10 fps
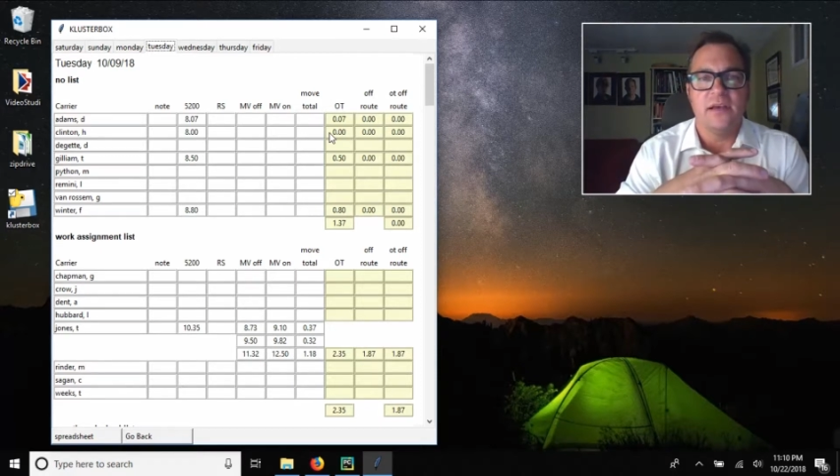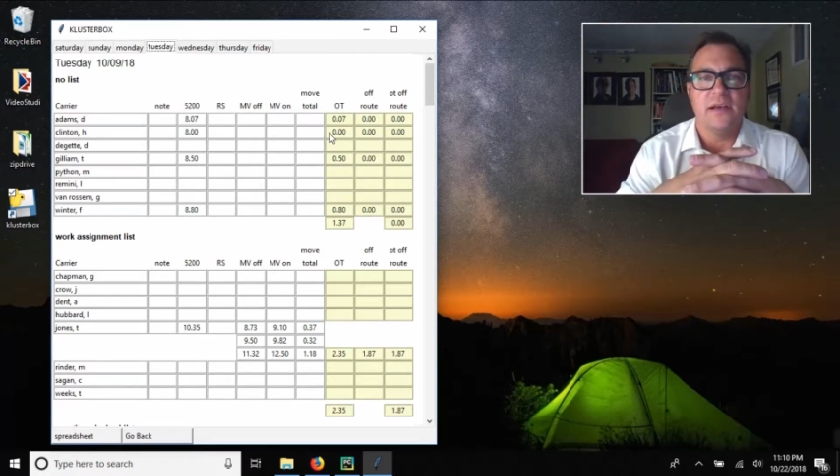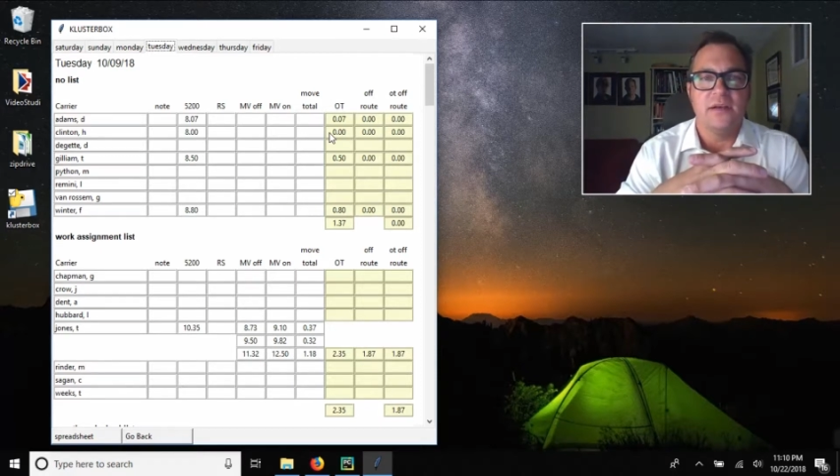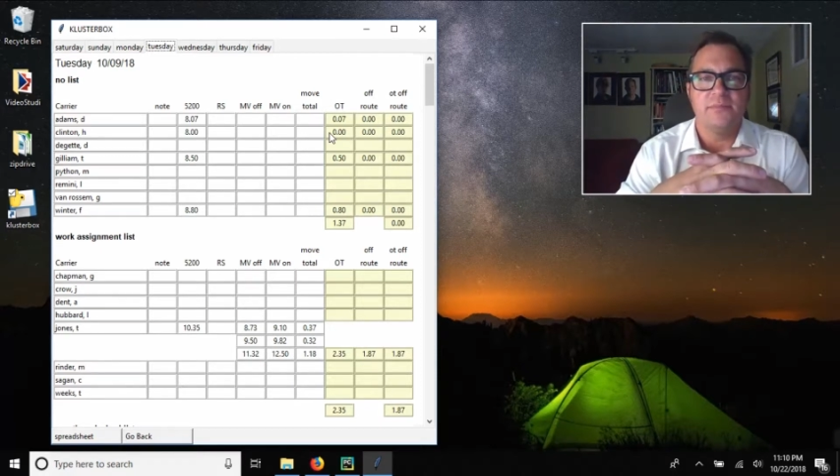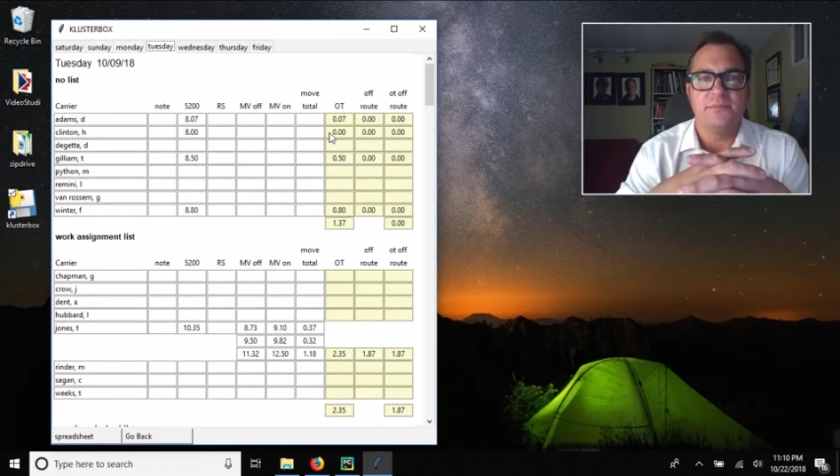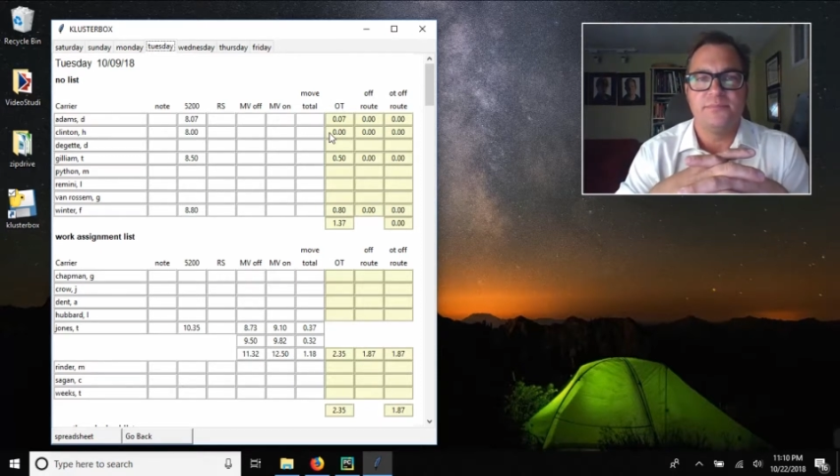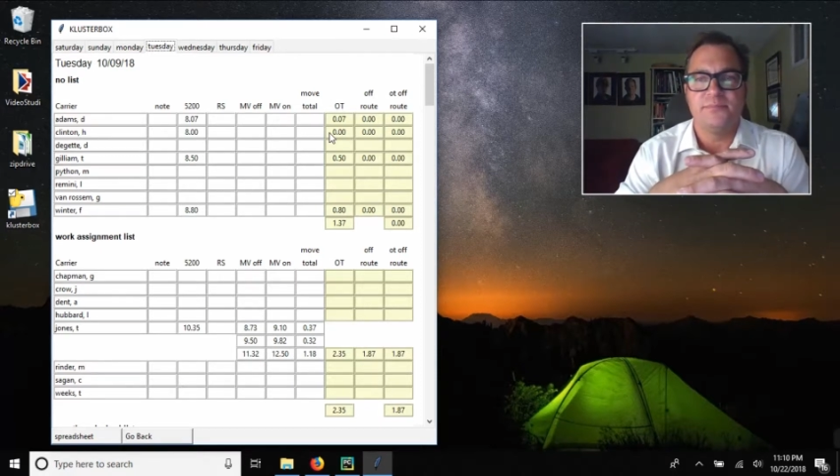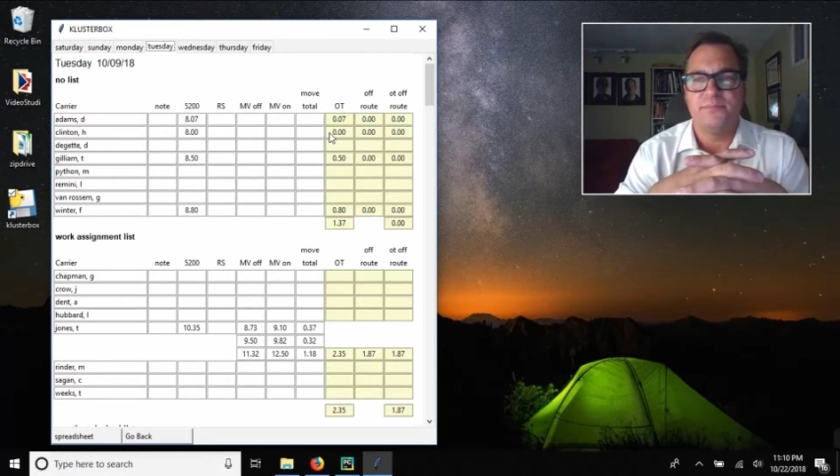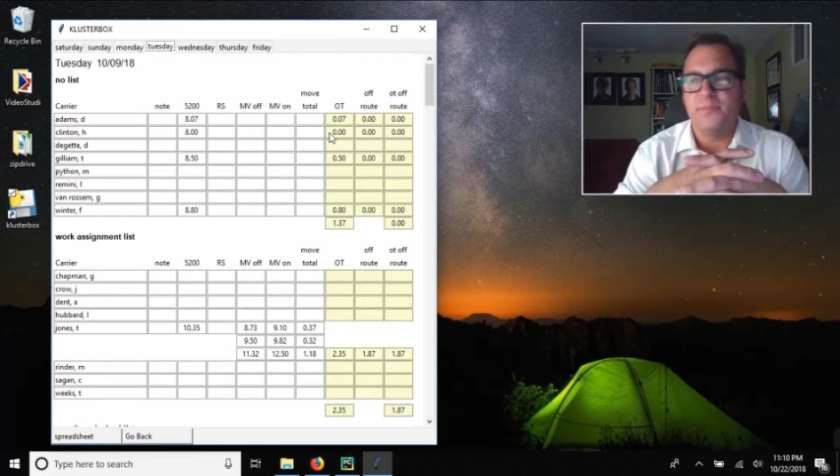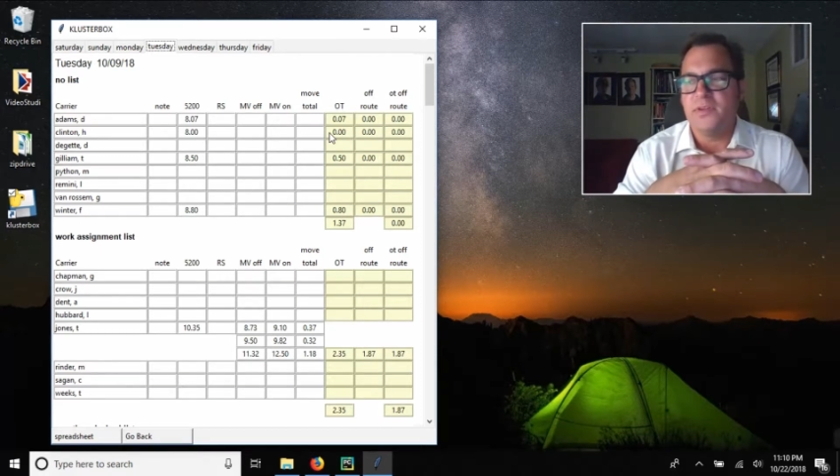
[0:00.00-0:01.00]

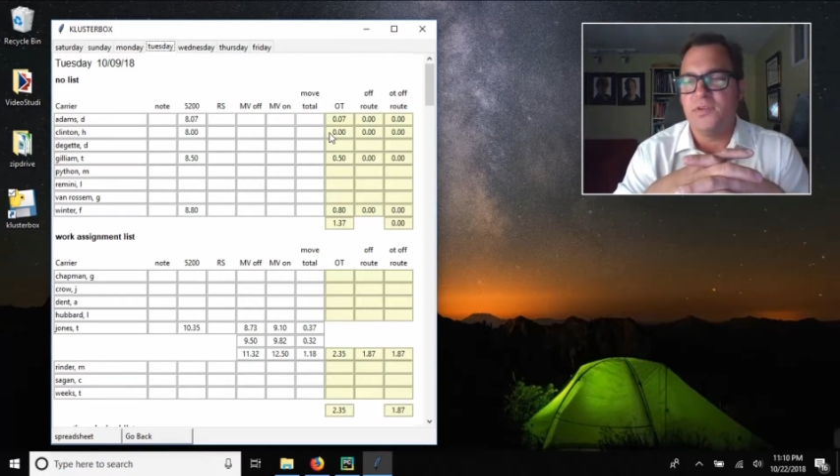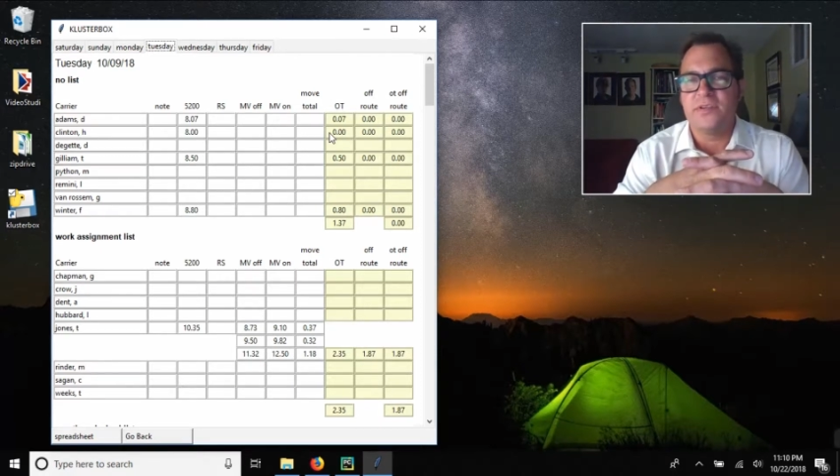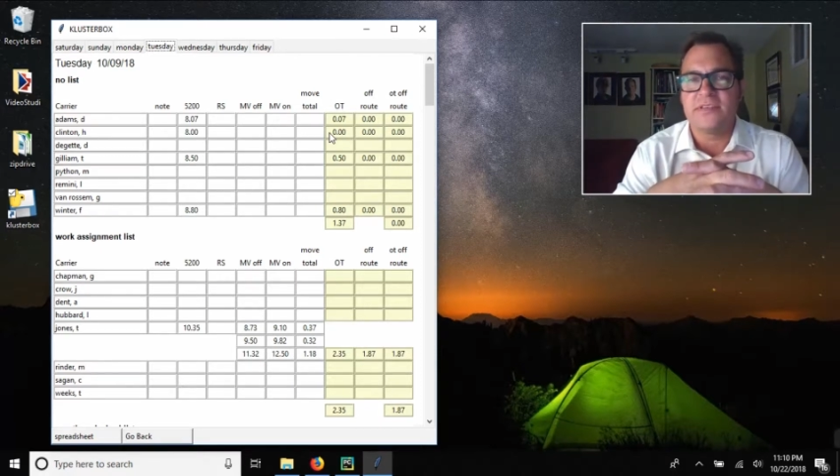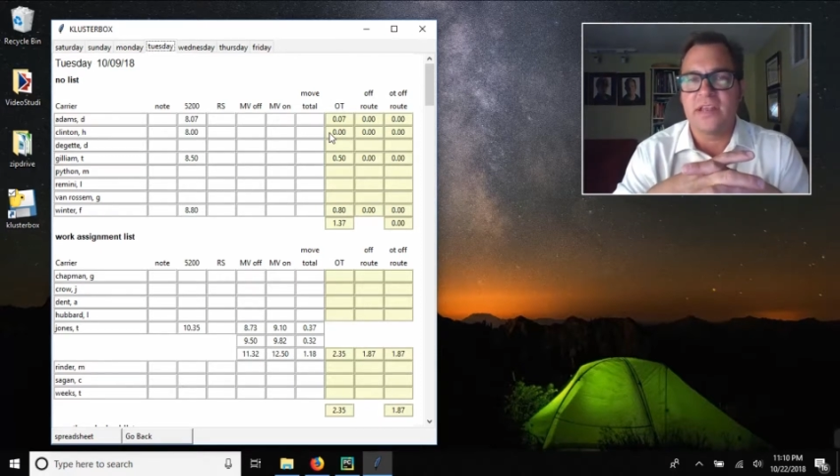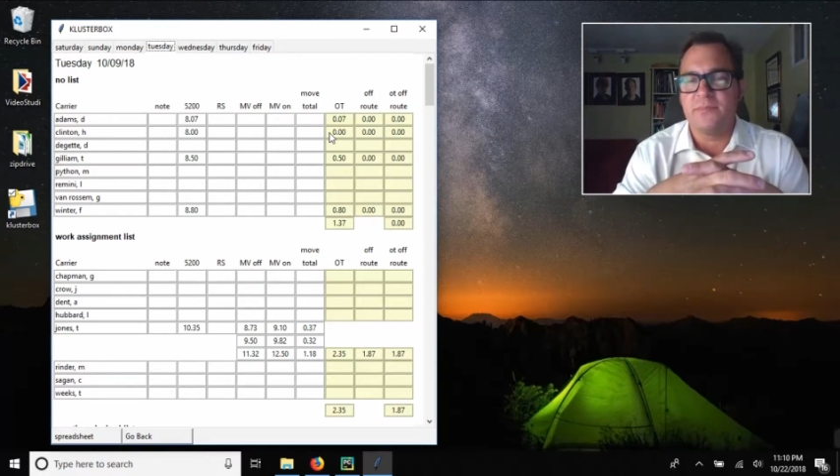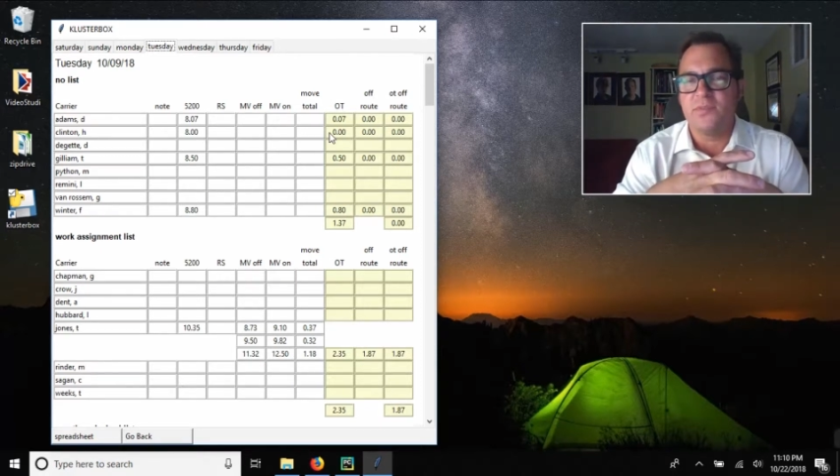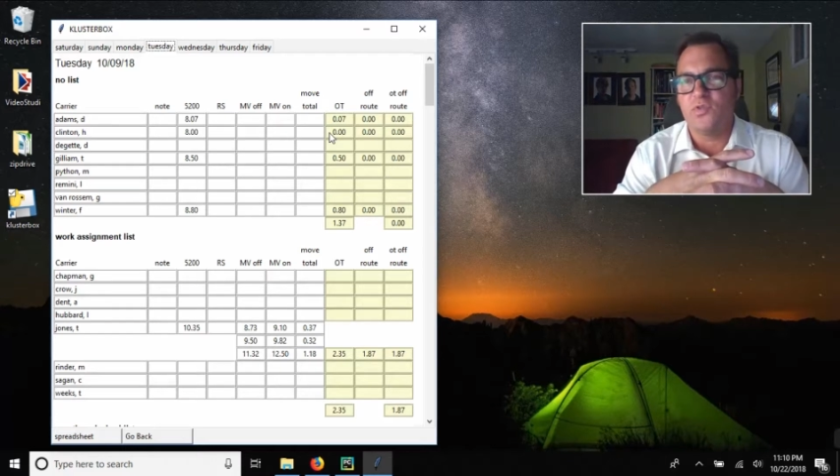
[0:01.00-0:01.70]
But you can set them